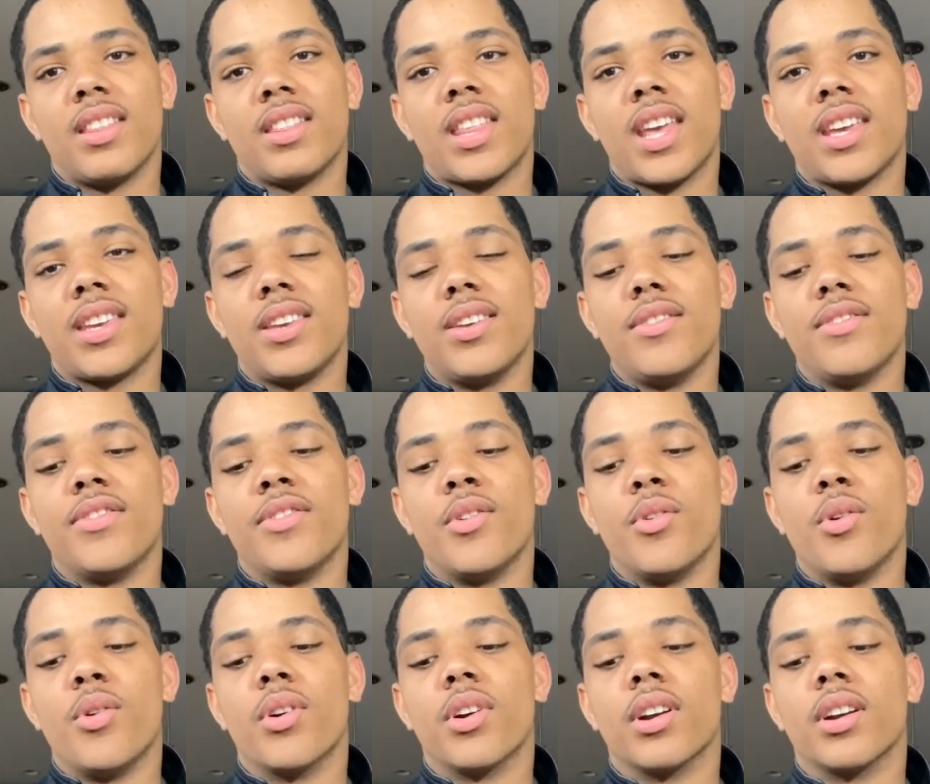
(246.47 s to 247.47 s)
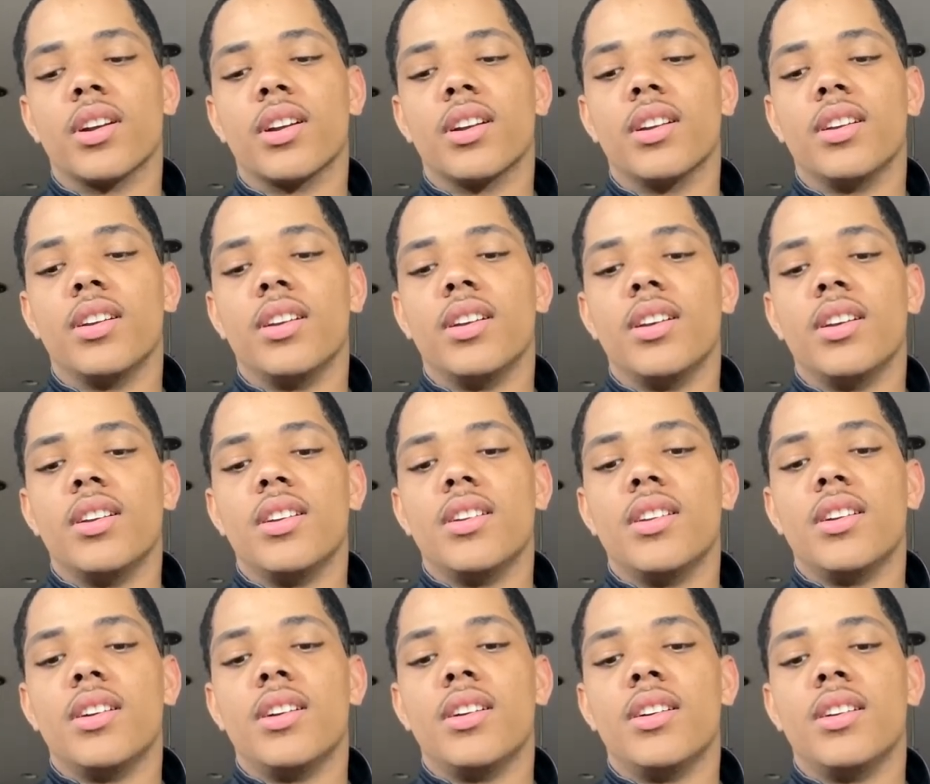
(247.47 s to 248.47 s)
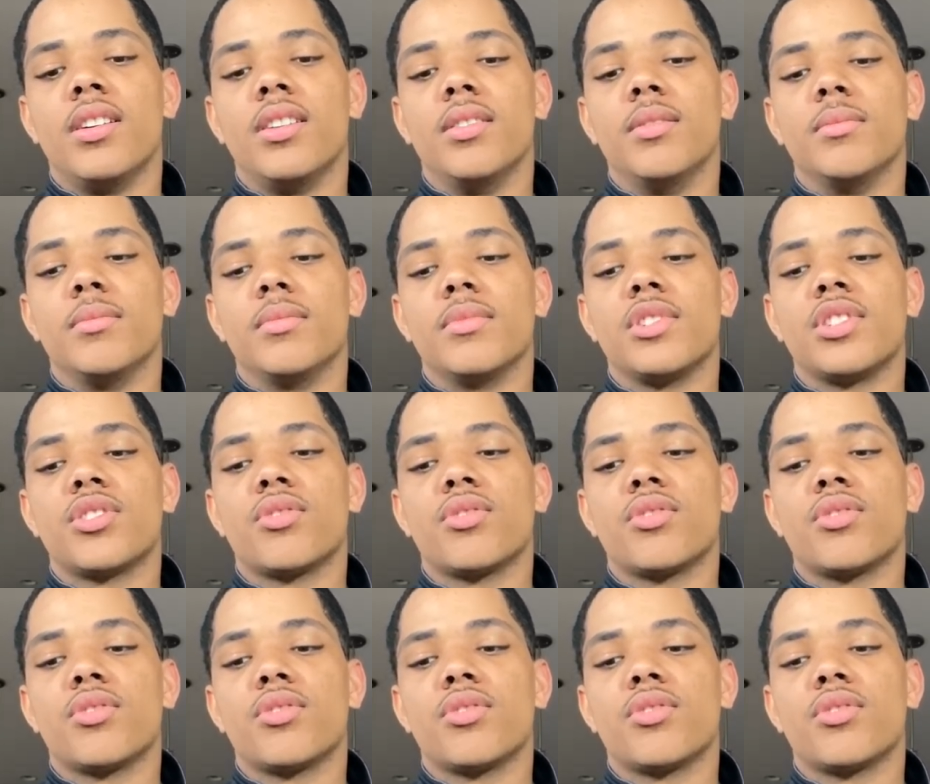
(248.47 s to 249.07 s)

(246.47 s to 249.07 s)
Thank you for um,